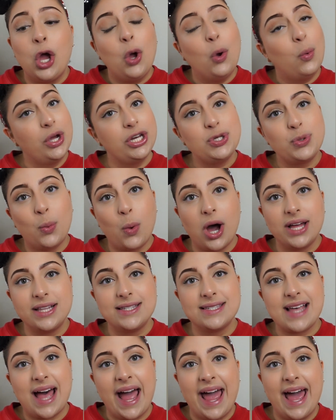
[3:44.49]
which
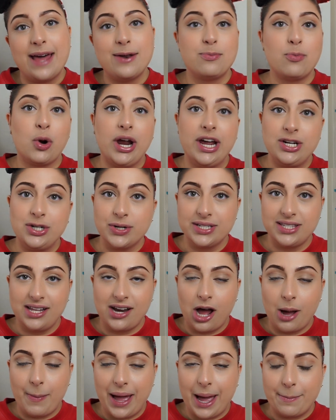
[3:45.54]
ones I had more interest in
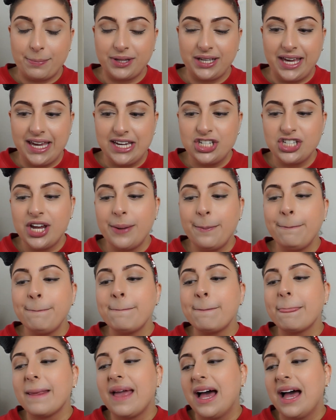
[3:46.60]
on my application.